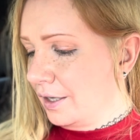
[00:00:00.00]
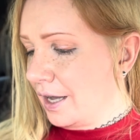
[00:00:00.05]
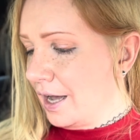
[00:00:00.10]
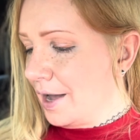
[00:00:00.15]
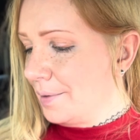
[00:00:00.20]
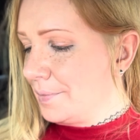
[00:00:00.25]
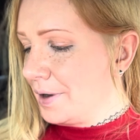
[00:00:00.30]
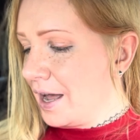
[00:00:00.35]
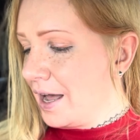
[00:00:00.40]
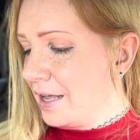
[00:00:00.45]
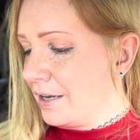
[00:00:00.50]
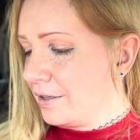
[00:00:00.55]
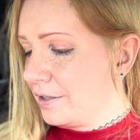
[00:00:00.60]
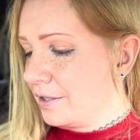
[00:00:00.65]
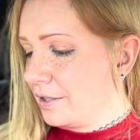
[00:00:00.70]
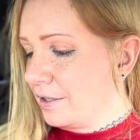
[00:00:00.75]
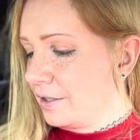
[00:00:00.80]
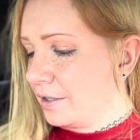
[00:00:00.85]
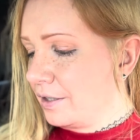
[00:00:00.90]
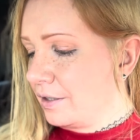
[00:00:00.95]
I'm not
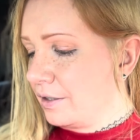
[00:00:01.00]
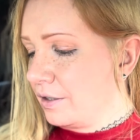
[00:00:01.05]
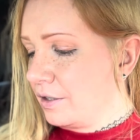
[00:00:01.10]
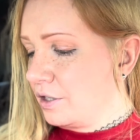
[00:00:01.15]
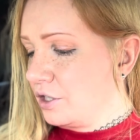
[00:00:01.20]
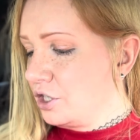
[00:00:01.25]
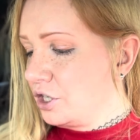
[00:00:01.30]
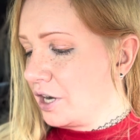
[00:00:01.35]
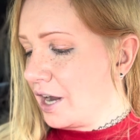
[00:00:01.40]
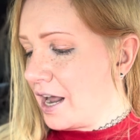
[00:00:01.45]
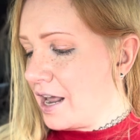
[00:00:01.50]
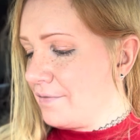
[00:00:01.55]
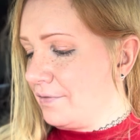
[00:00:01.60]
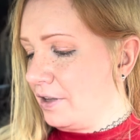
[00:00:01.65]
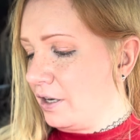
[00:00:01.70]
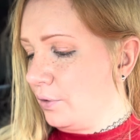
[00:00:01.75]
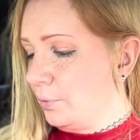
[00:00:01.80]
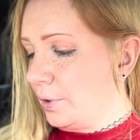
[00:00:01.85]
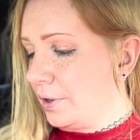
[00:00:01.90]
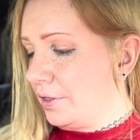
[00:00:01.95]

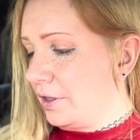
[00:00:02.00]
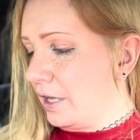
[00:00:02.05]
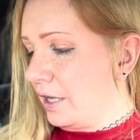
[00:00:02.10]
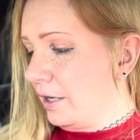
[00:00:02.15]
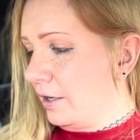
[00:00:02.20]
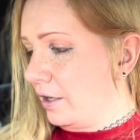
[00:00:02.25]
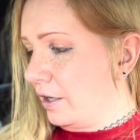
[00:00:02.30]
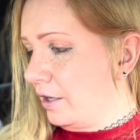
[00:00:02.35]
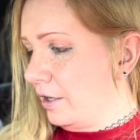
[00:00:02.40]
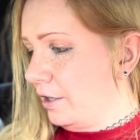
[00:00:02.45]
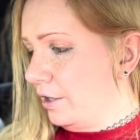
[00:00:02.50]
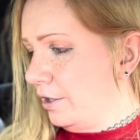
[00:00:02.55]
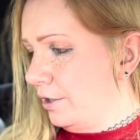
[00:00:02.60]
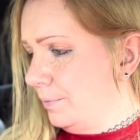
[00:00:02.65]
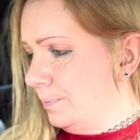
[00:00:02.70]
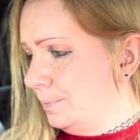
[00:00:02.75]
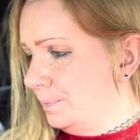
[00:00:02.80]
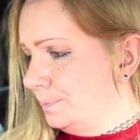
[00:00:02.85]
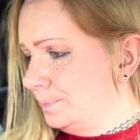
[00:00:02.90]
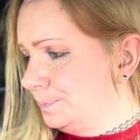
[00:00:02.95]
jiving with it.
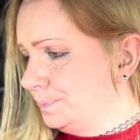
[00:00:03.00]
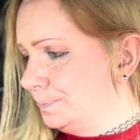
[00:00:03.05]
Um,